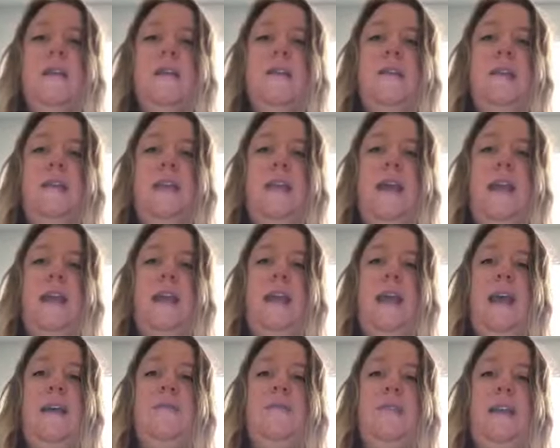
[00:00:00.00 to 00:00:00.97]
That I
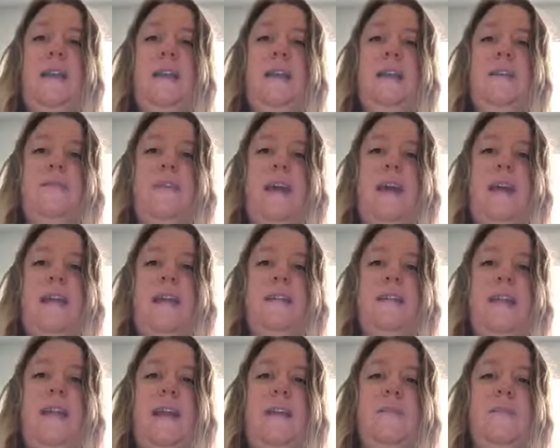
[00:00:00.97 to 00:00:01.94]
have need of that
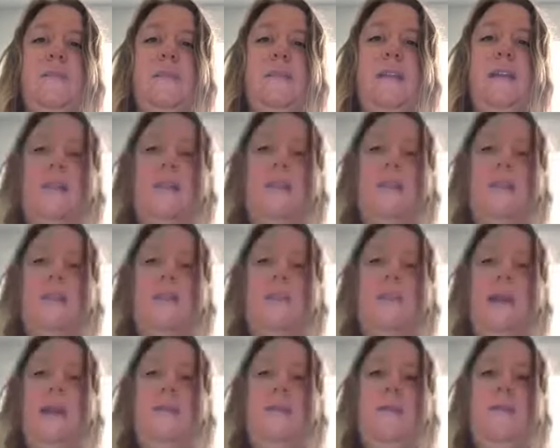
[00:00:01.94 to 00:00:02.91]
at times and that the
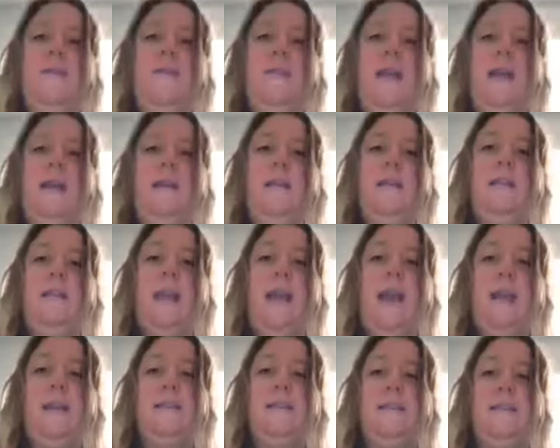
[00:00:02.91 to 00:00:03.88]
white wolf
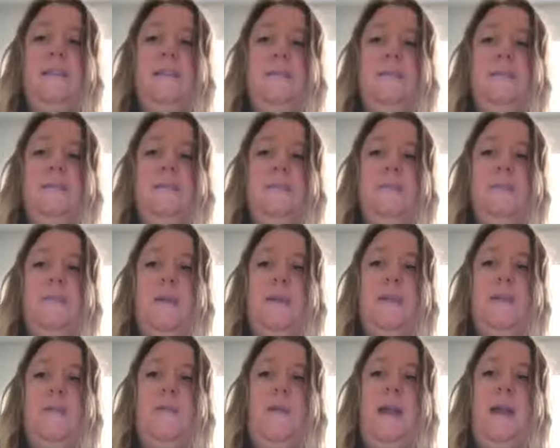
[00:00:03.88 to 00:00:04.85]
lacks.
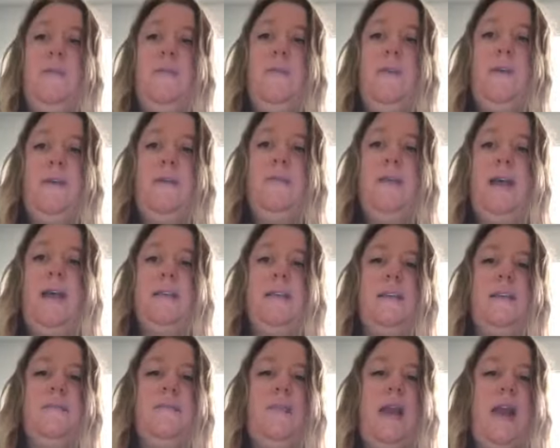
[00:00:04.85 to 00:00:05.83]
But the white wolf has
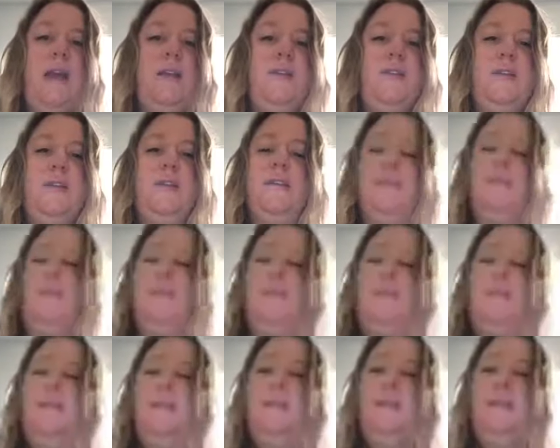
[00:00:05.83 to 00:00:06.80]
compassion,
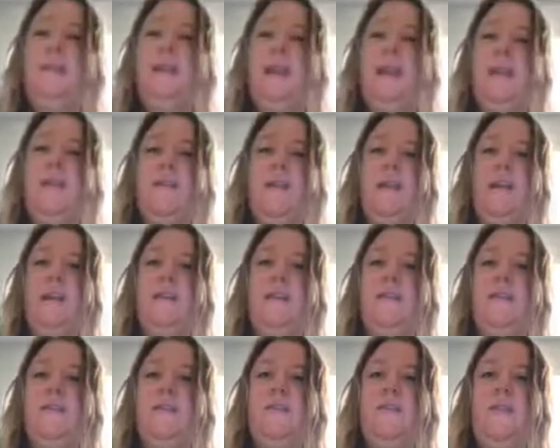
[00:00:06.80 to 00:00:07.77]
caring,
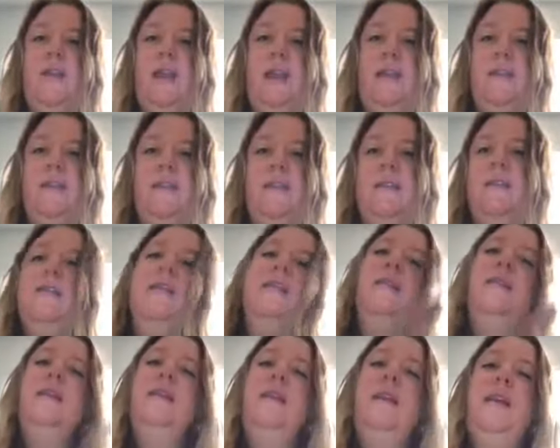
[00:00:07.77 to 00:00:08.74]
strength,
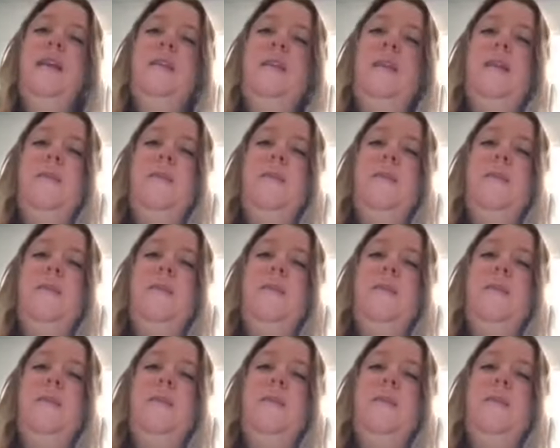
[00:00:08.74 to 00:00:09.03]
and the